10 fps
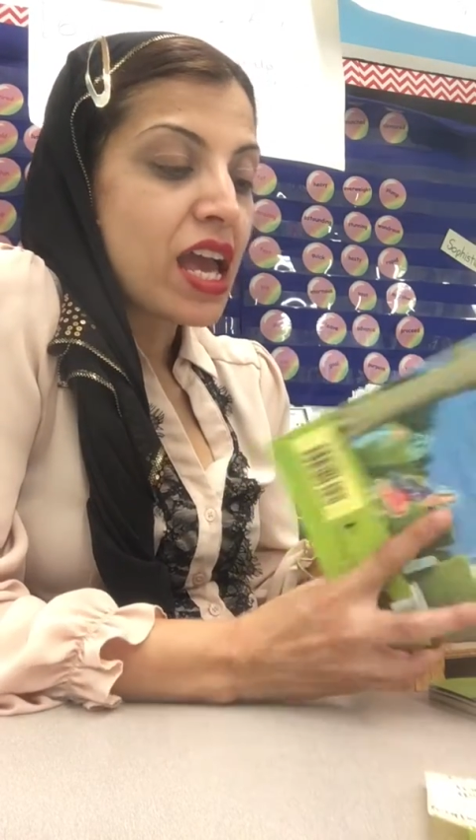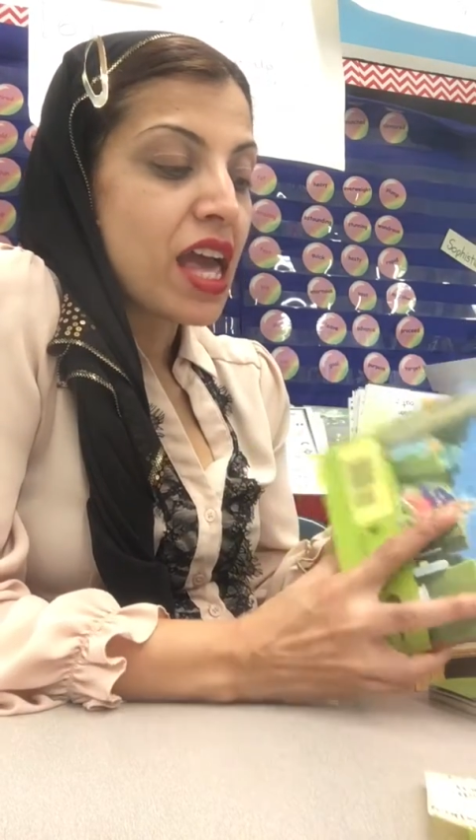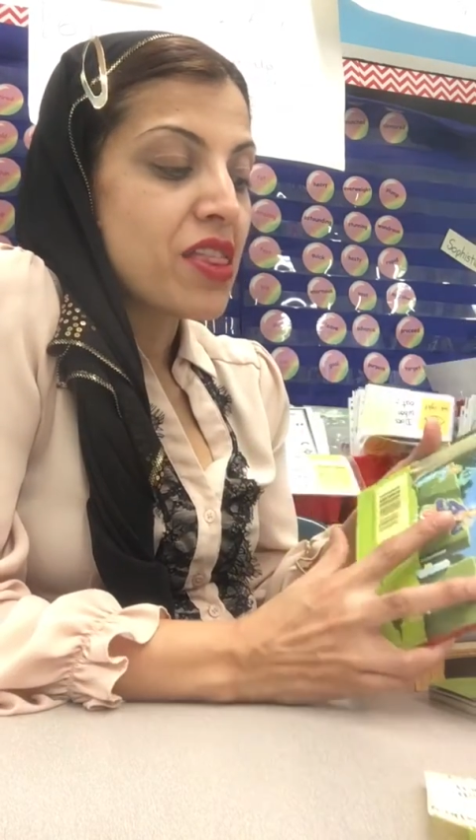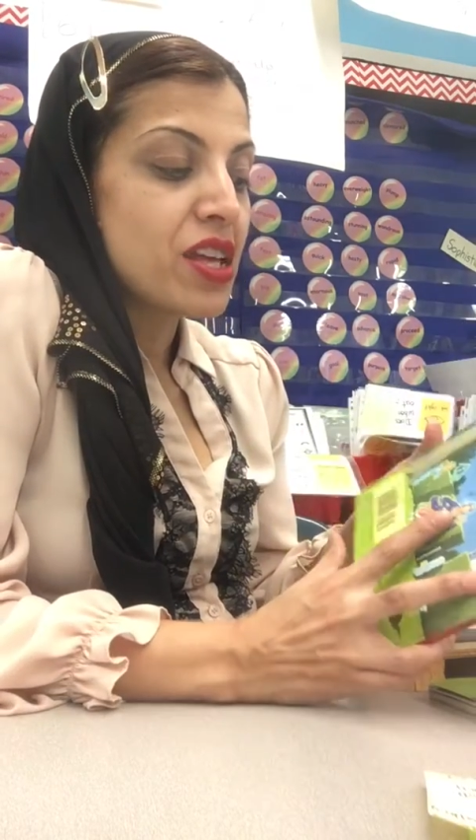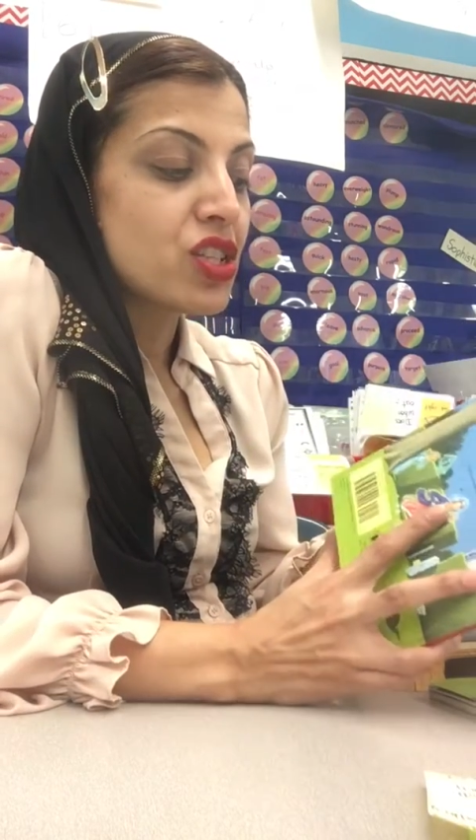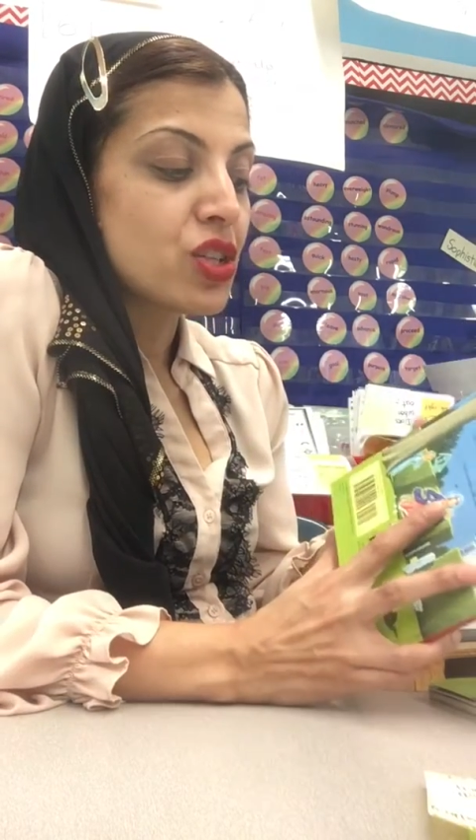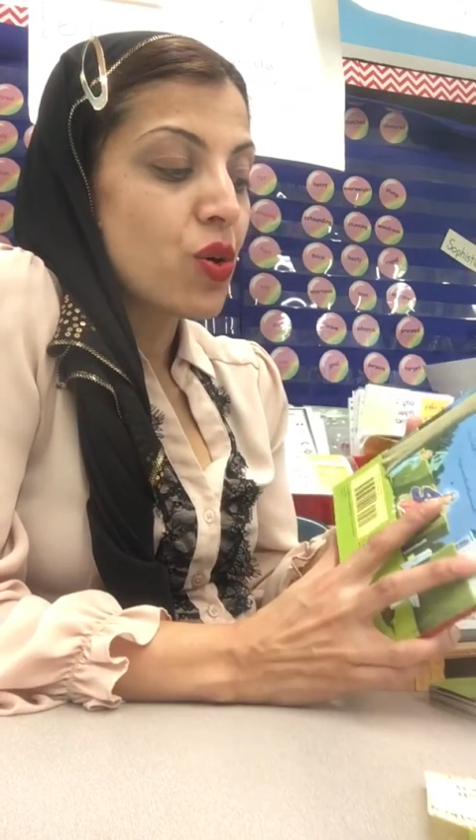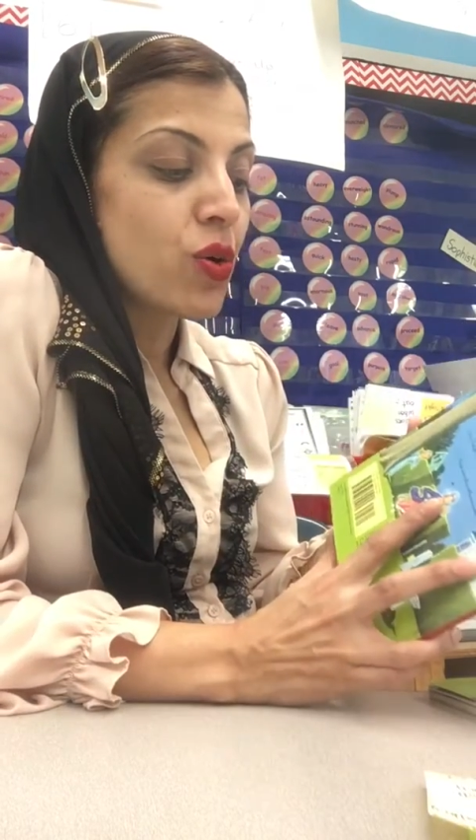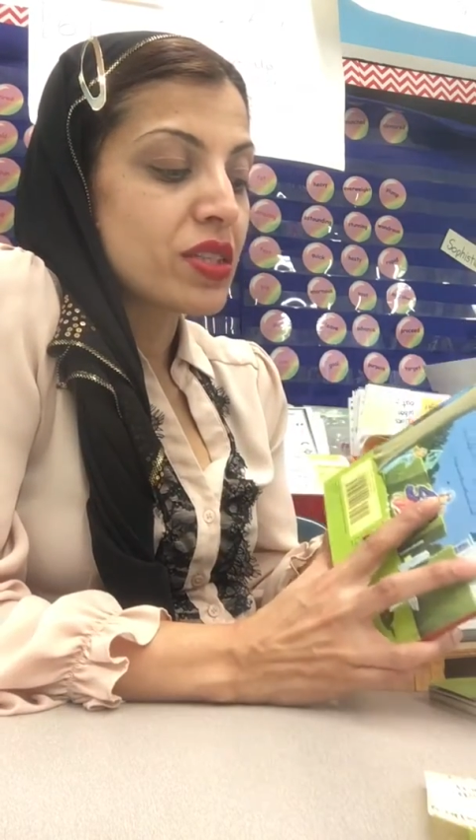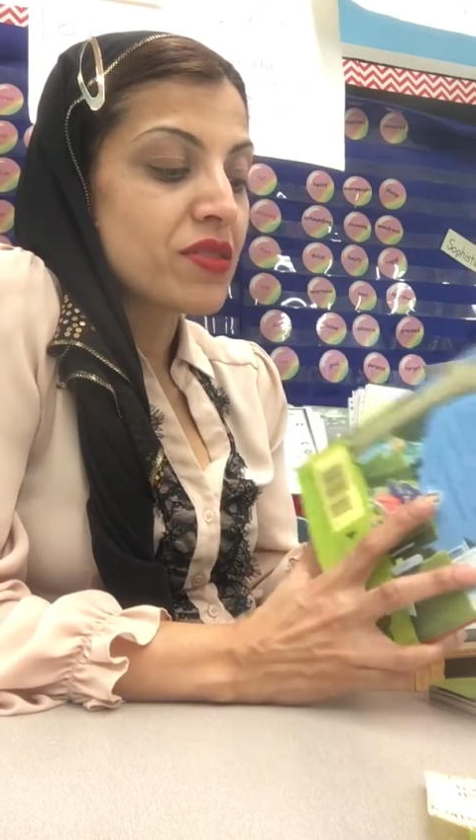and then she
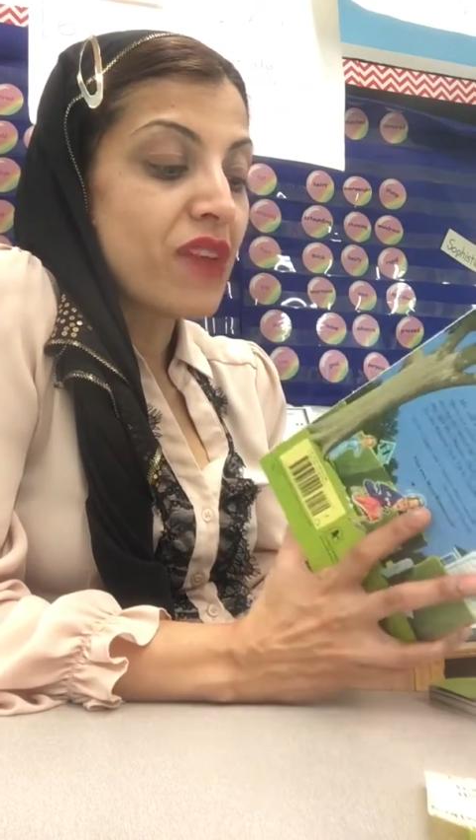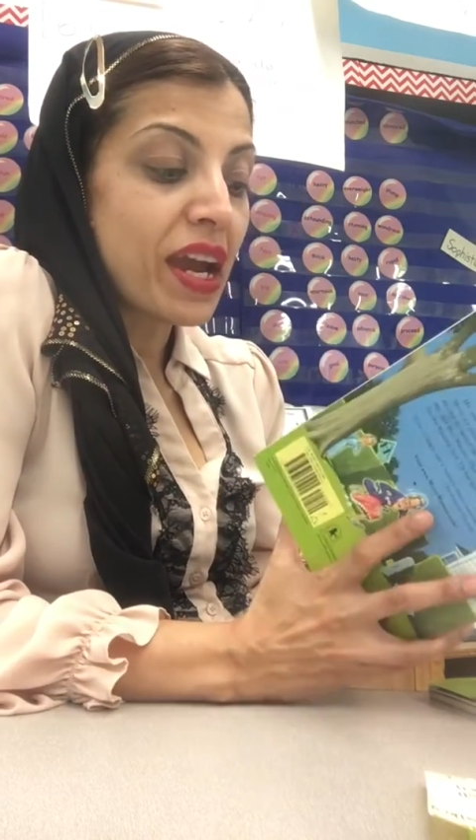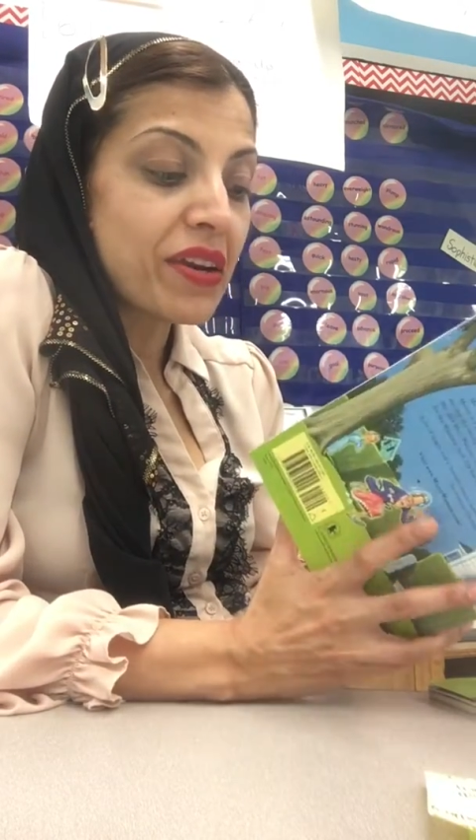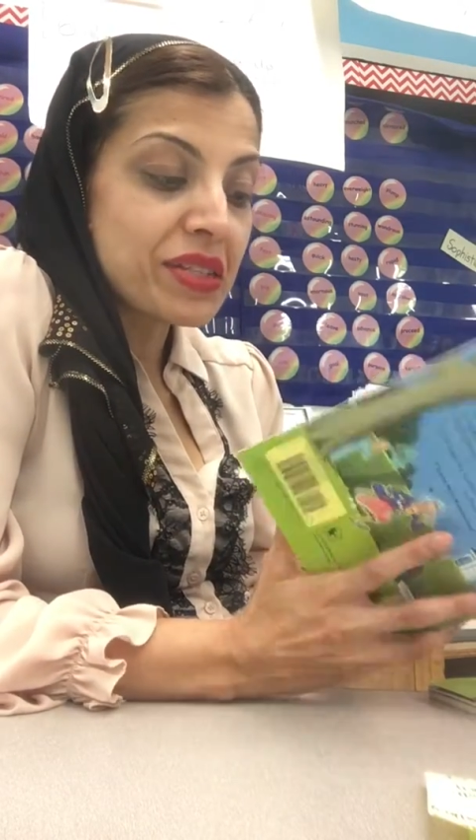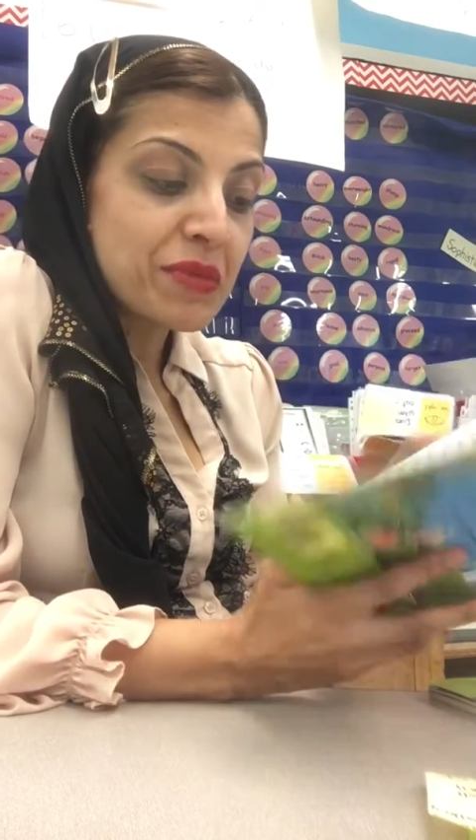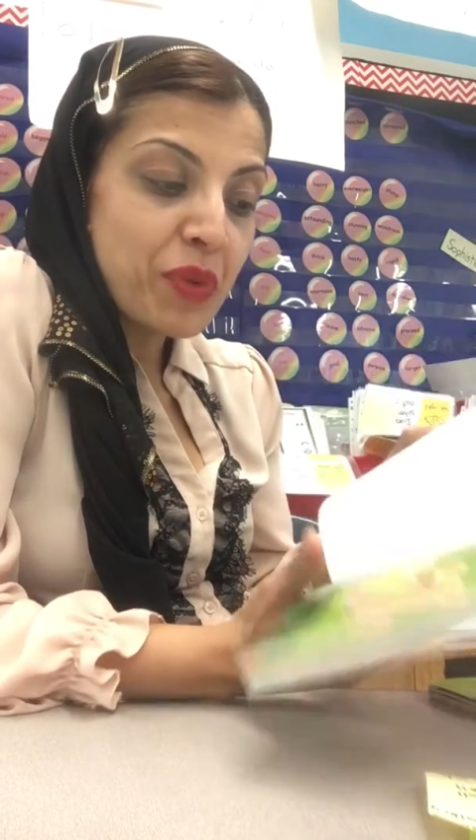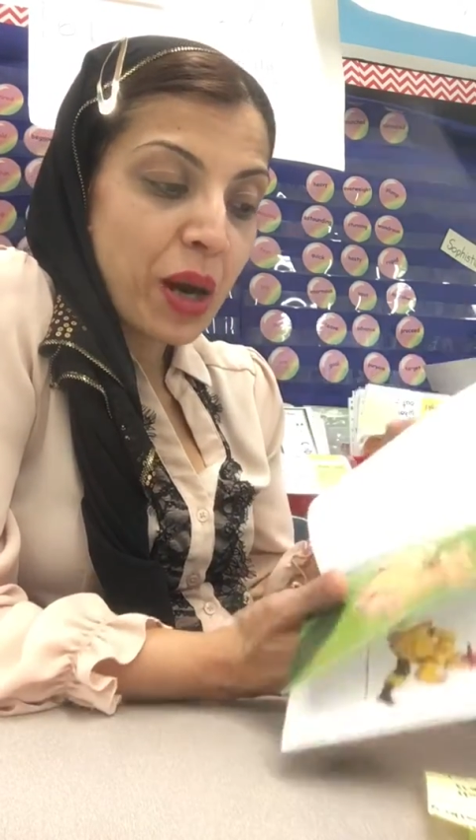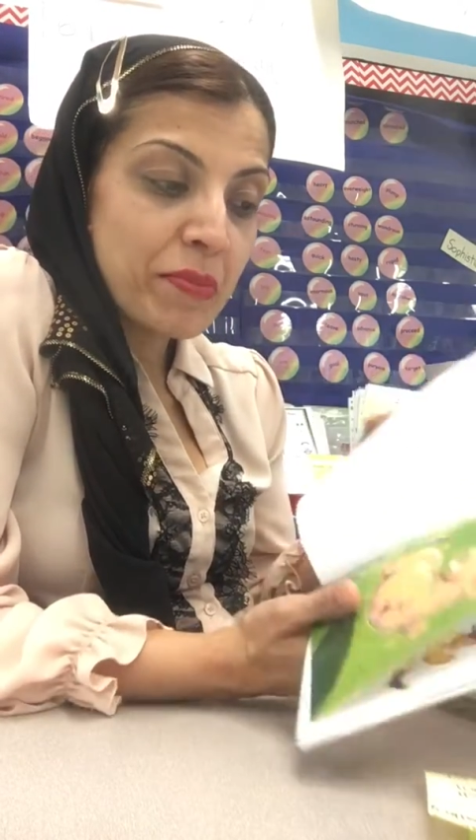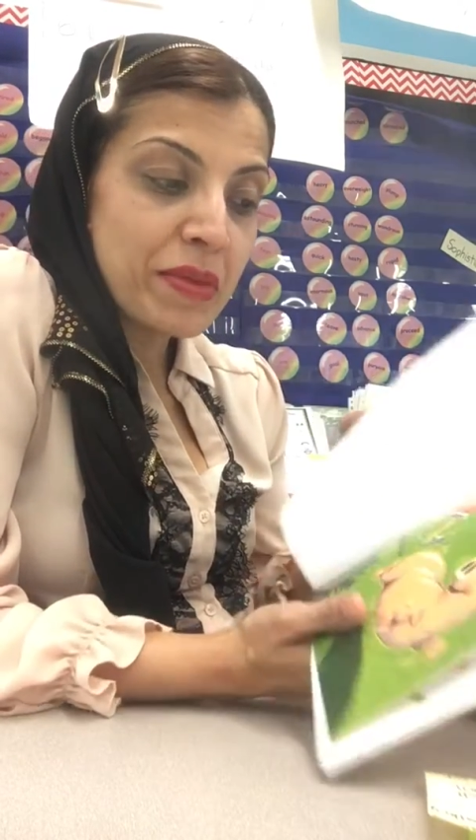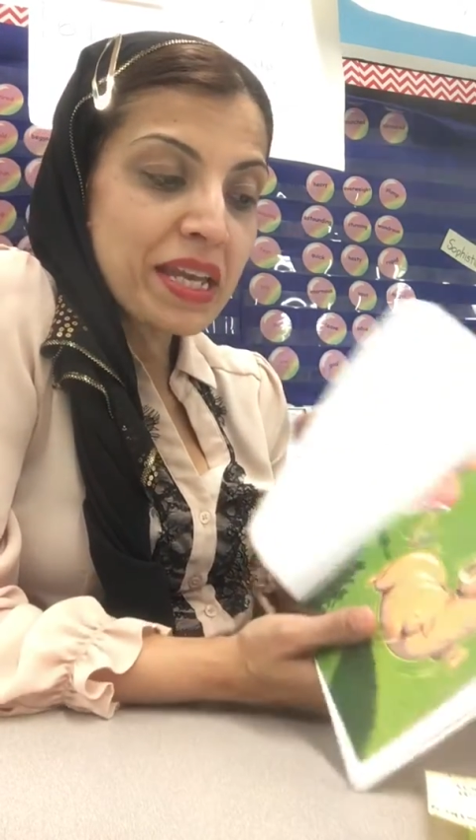calls the fire
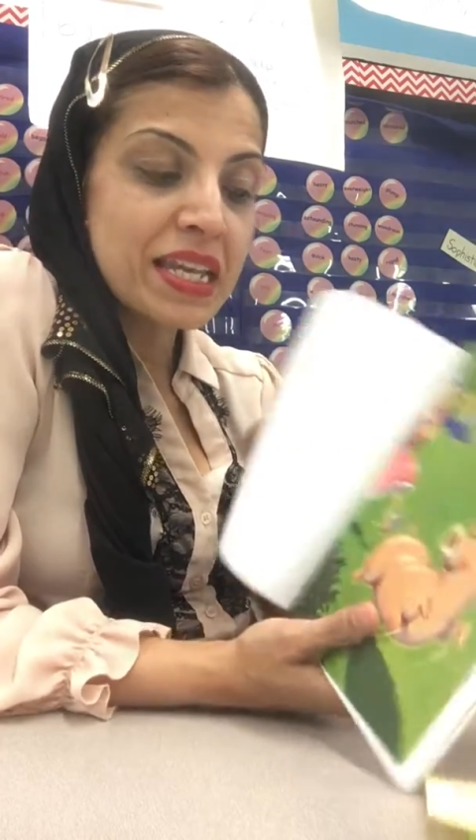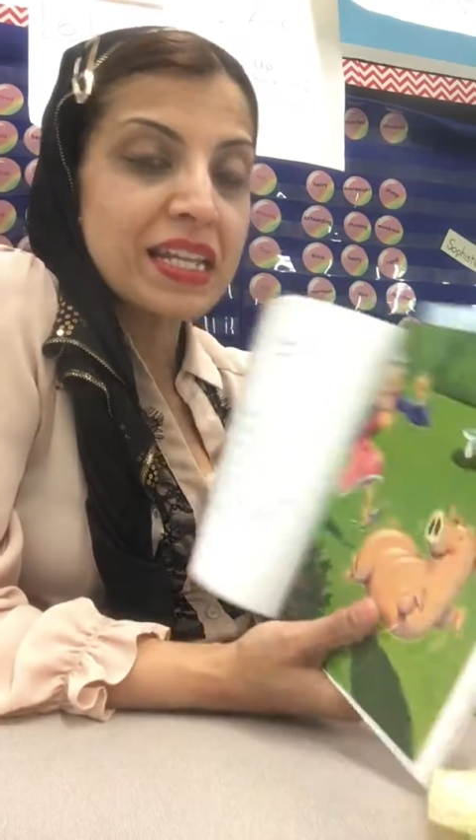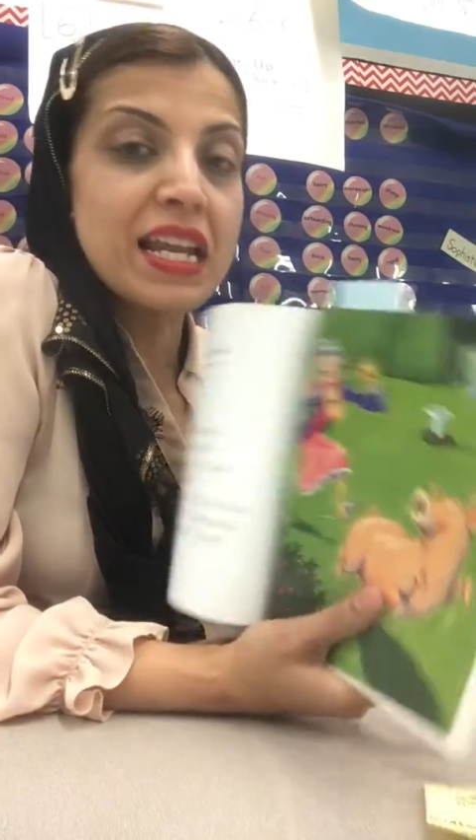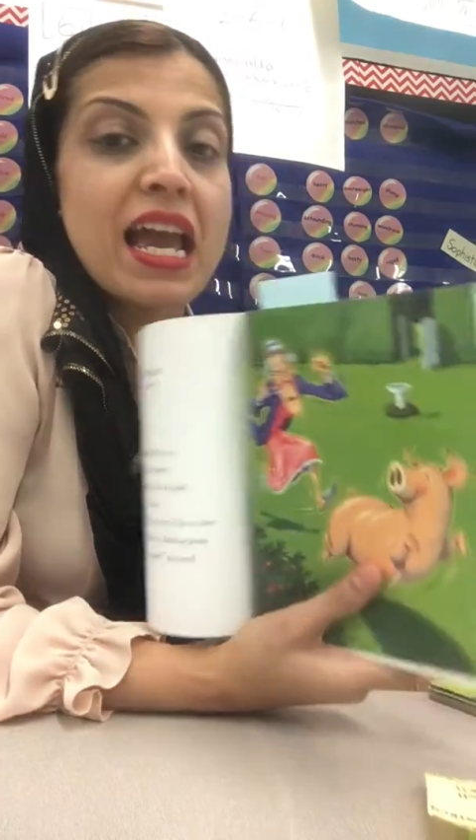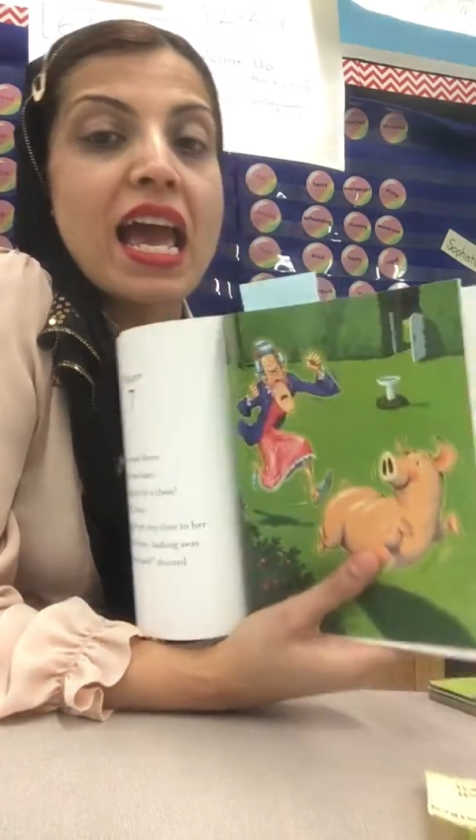department.